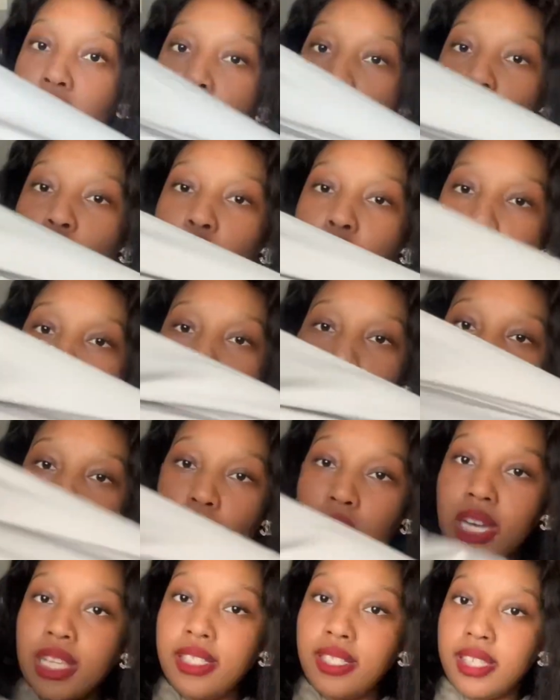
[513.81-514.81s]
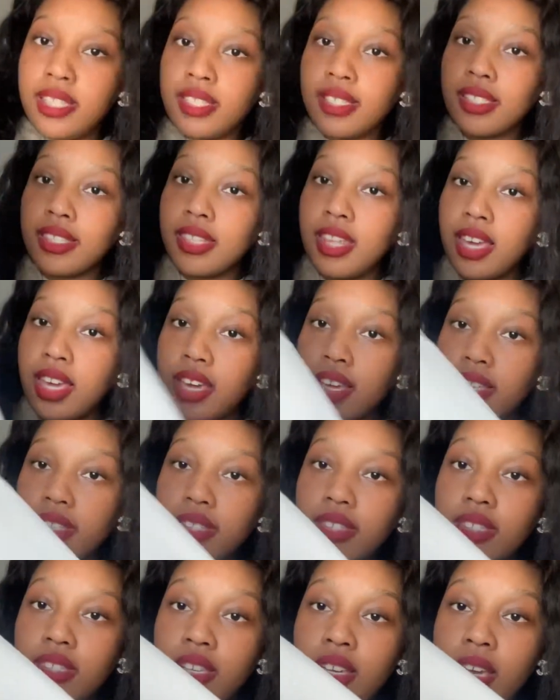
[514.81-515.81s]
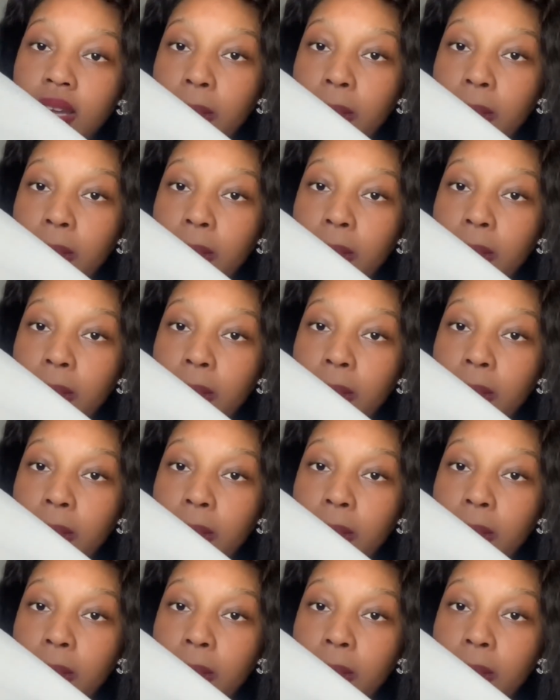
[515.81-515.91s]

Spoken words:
Look how good quality this thing is.